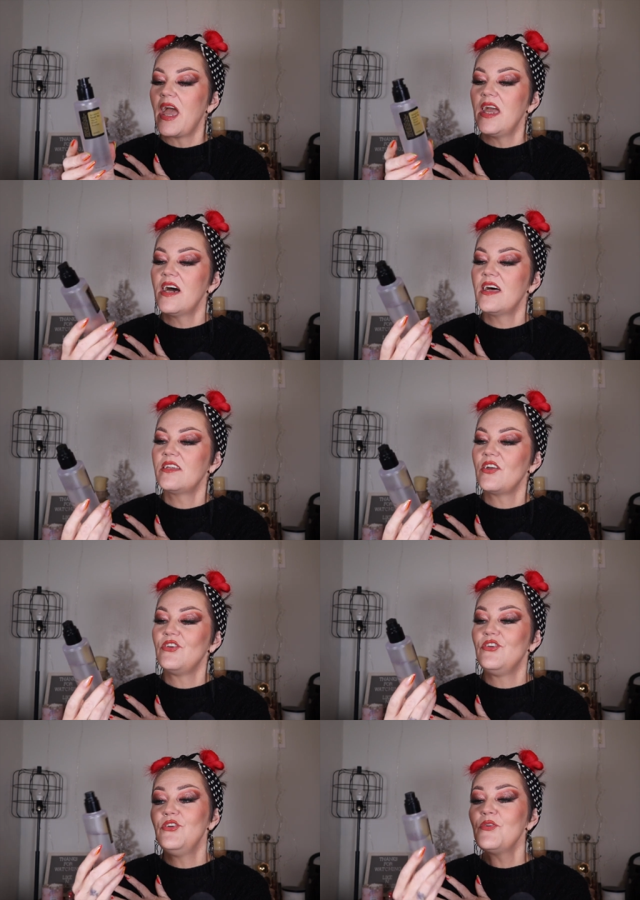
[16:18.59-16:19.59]
And
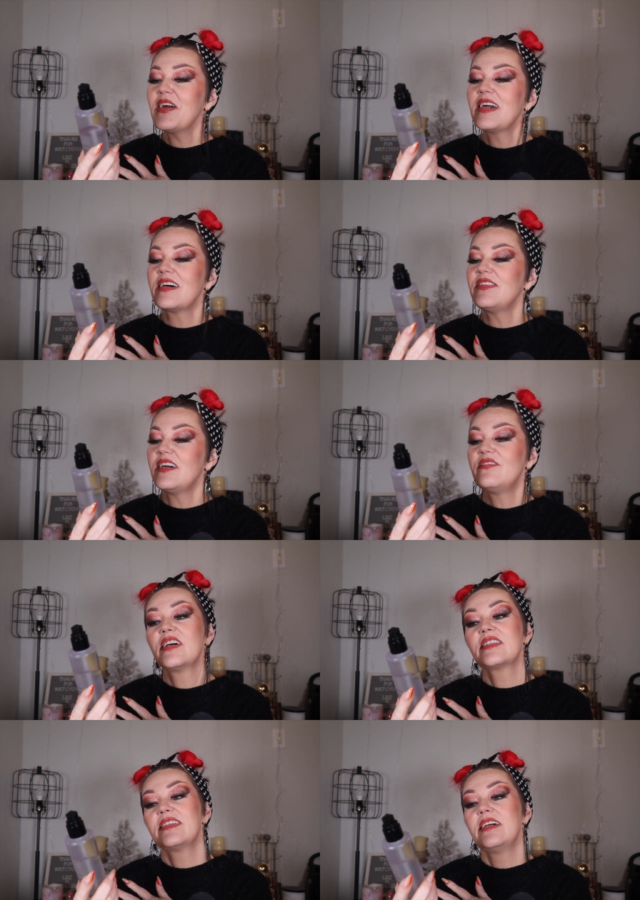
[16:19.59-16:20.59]
you can get the
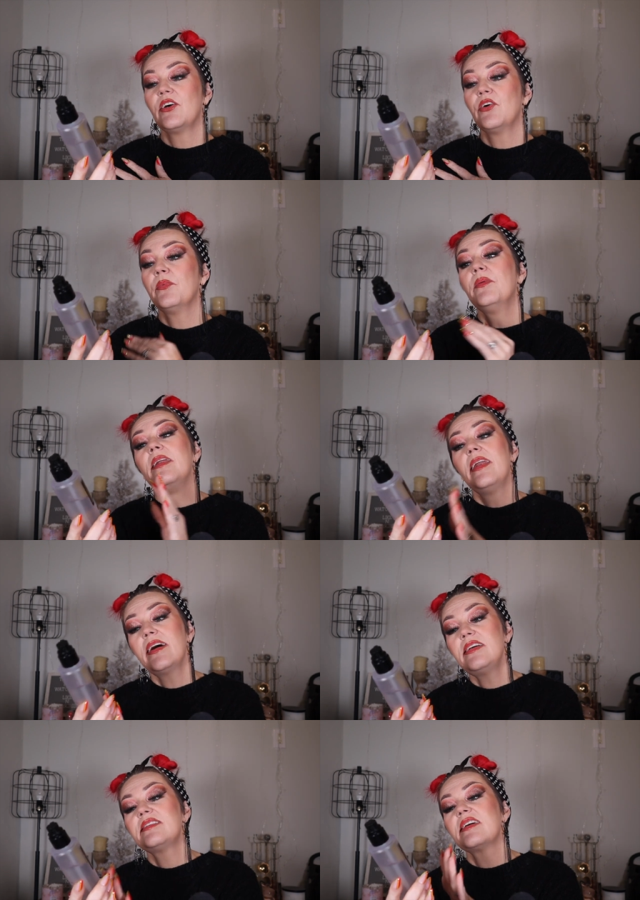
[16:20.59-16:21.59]
Advanced Snail
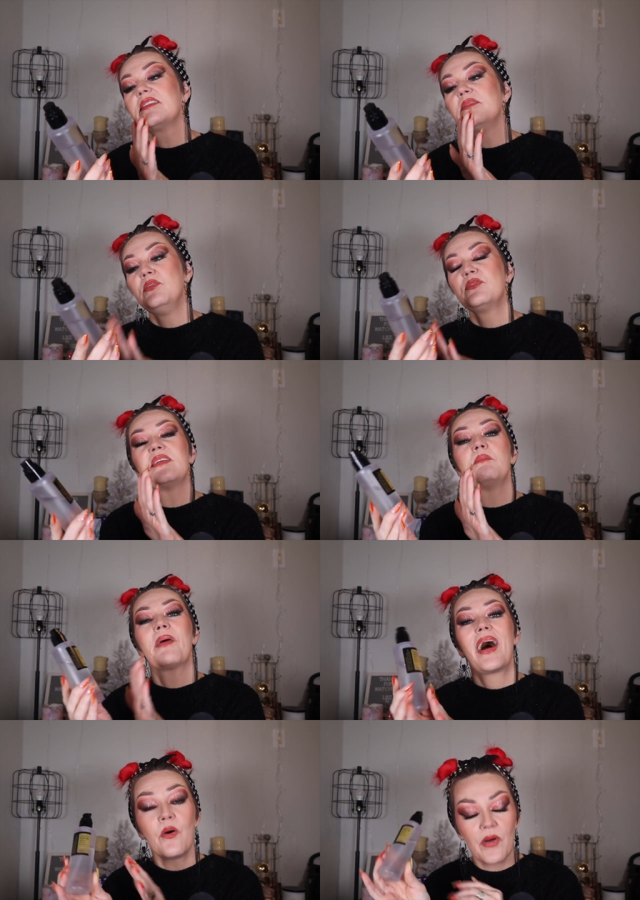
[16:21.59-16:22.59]
ninety-six Mucin
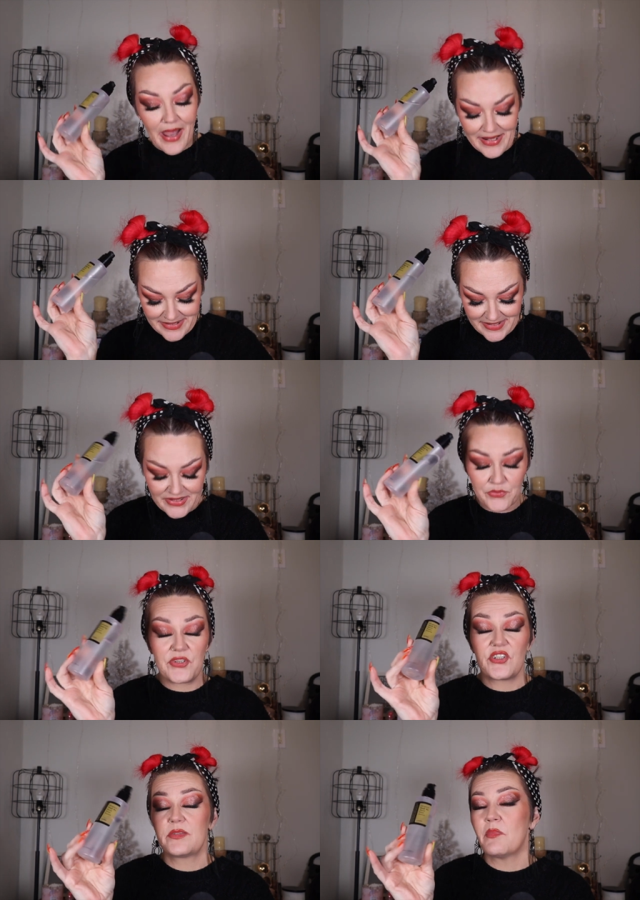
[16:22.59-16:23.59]
Power Essence,
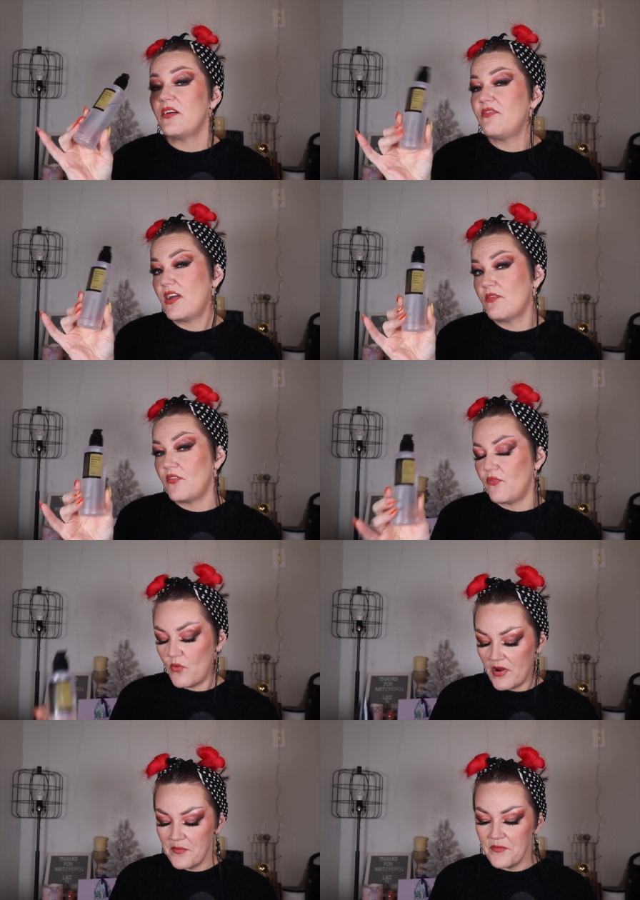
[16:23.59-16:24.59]
which is my favorite
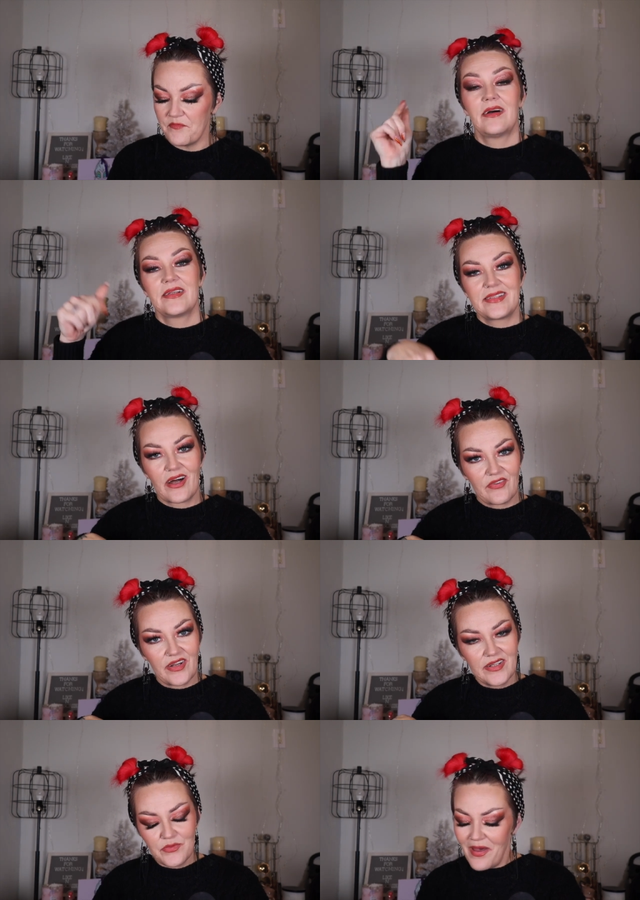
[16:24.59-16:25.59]
form, on
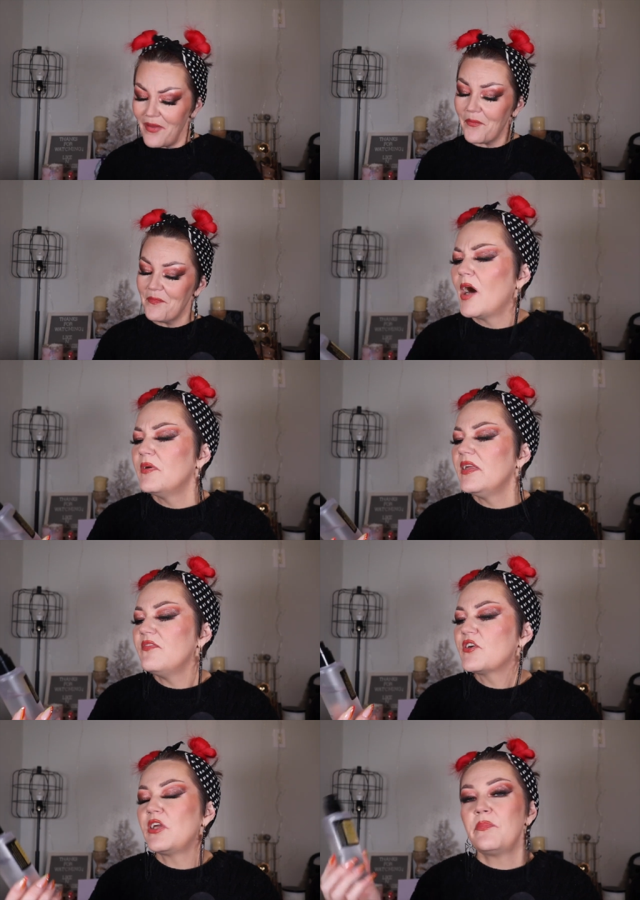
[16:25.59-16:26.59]
Savon as well. I believe
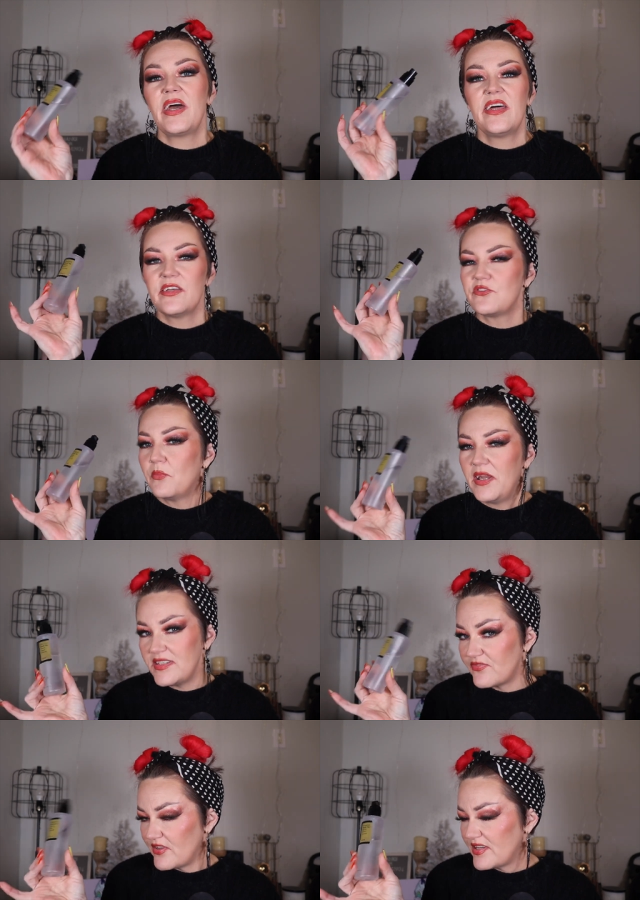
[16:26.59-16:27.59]
you're going to pay in the
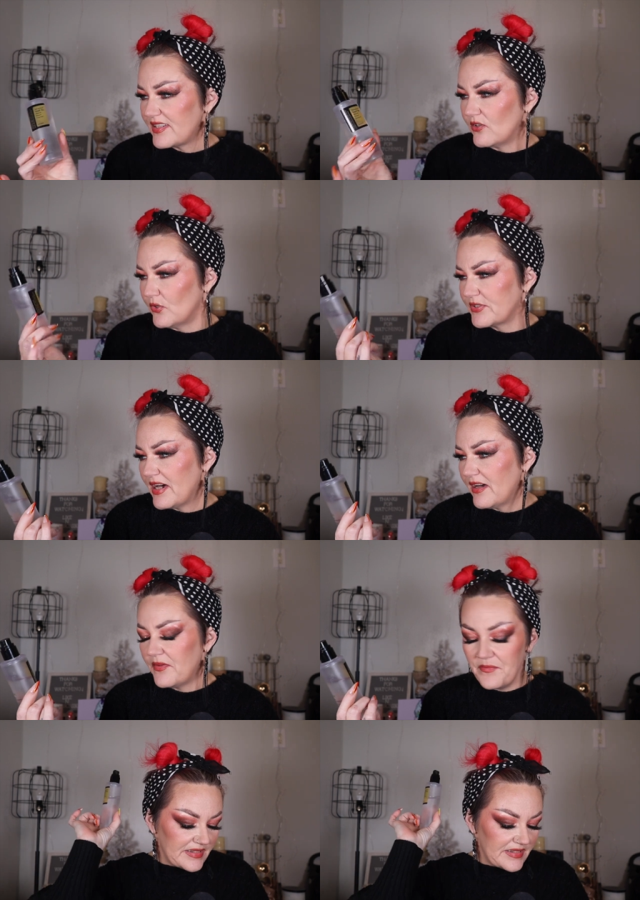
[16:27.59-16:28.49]
twenties for this at Ulta.